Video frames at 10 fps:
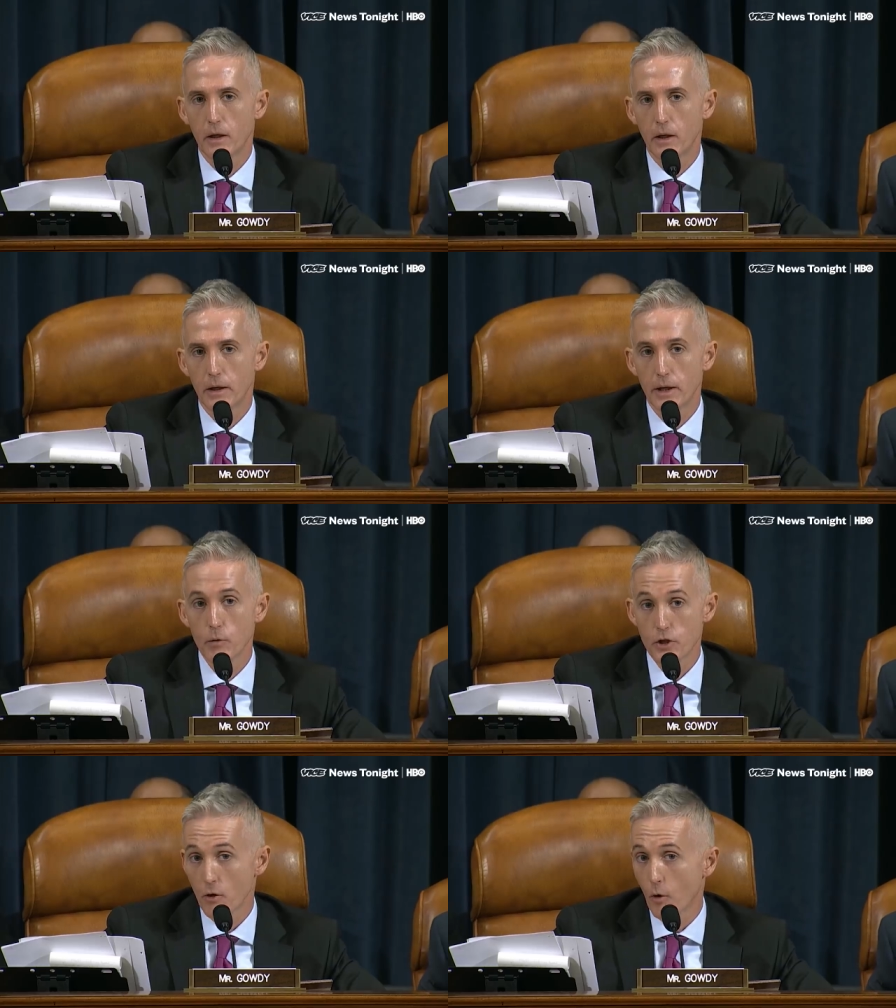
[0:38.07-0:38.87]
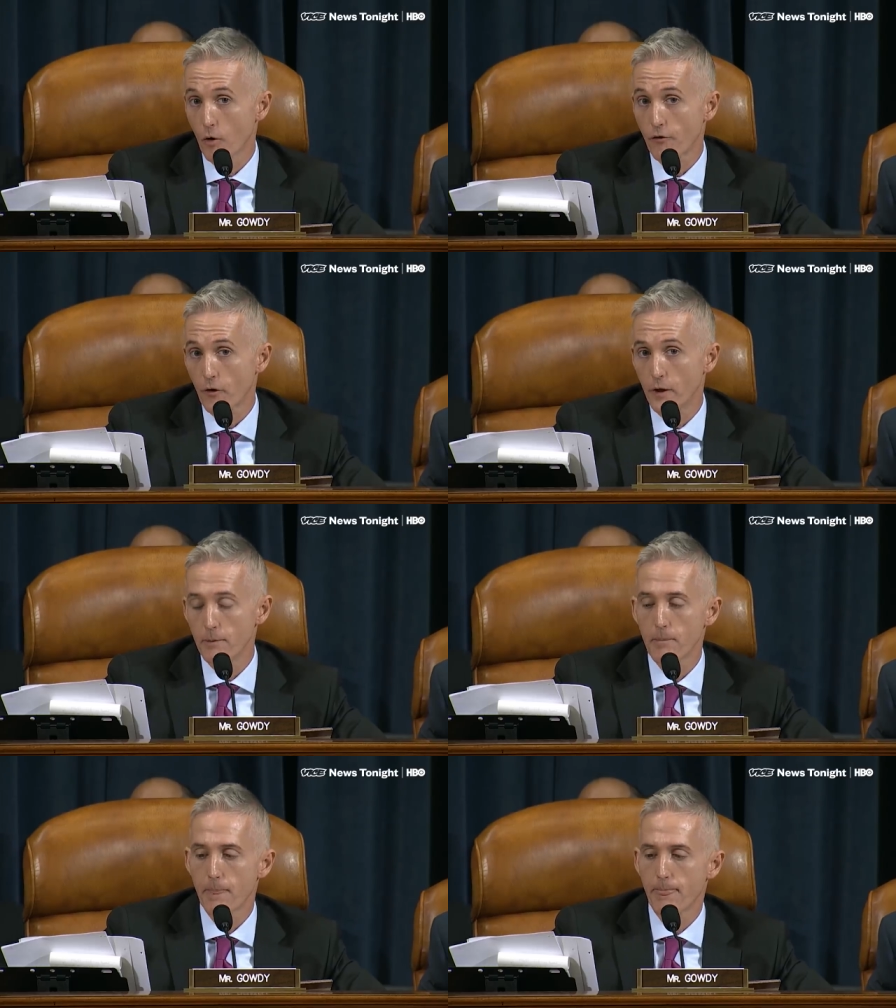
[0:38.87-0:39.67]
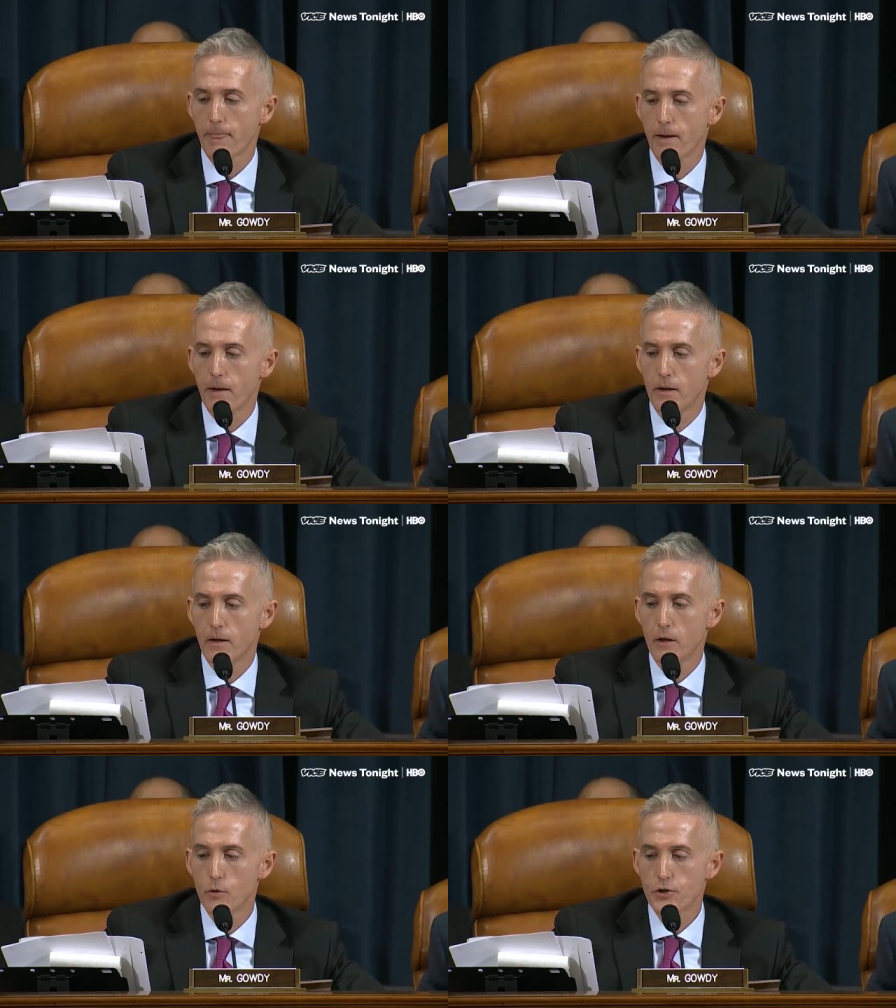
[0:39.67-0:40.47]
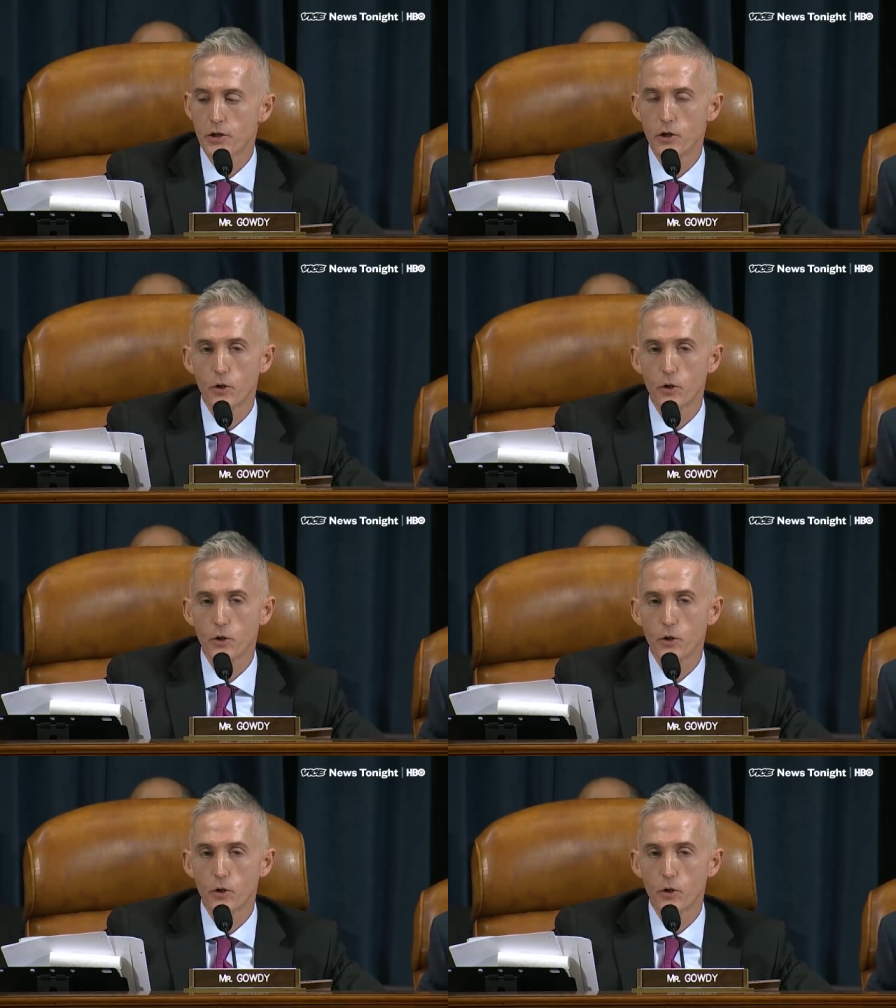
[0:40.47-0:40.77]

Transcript: and his cross examination of Hillary Clinton